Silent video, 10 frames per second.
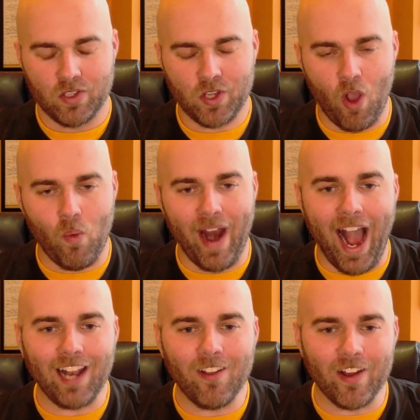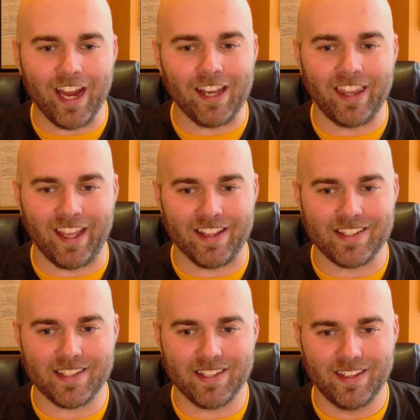So when I look at
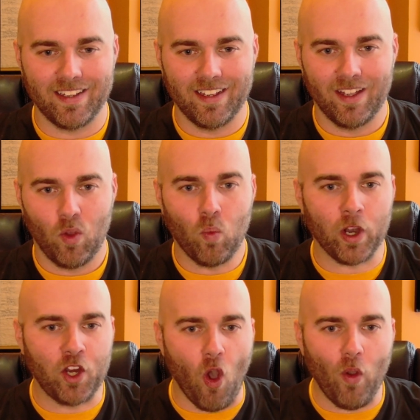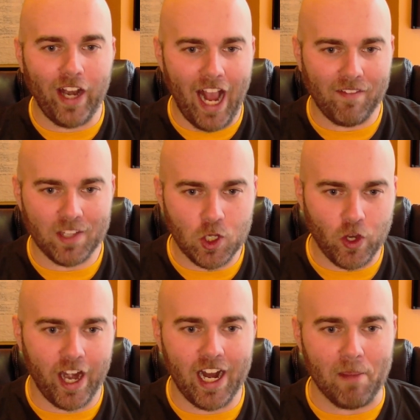this, we're going to have to
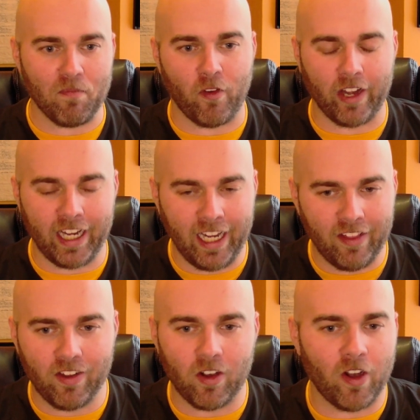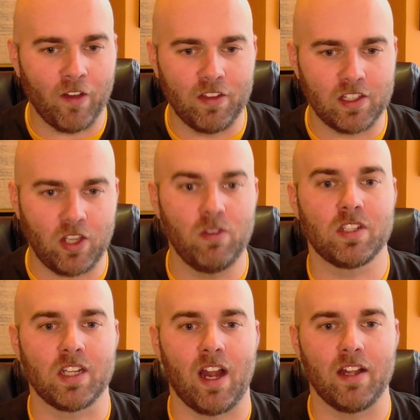trade up for either of the 2
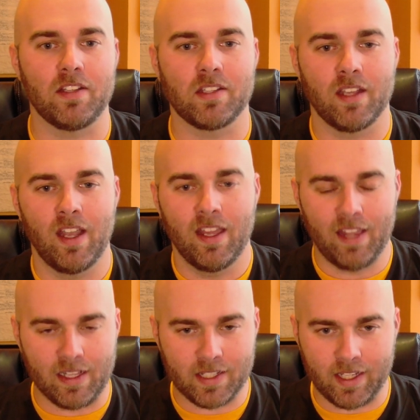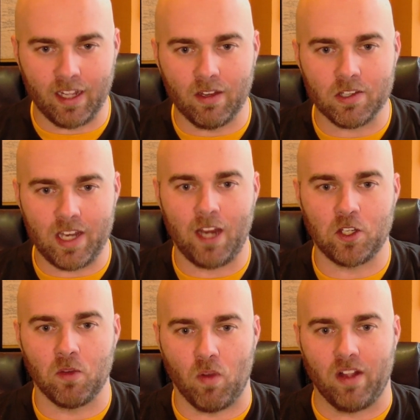studs that Steelers
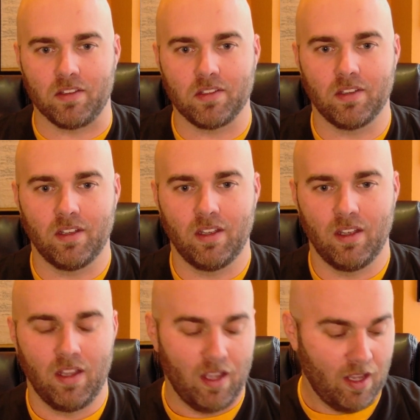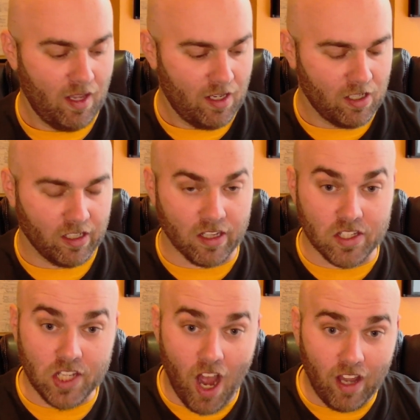Nation wants.
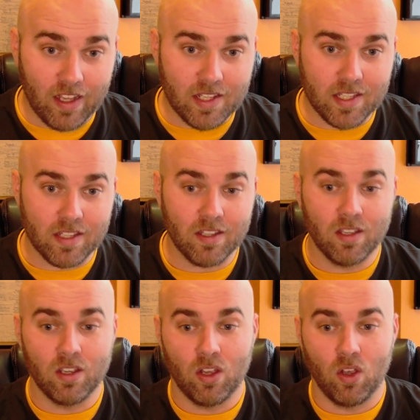Gonzalez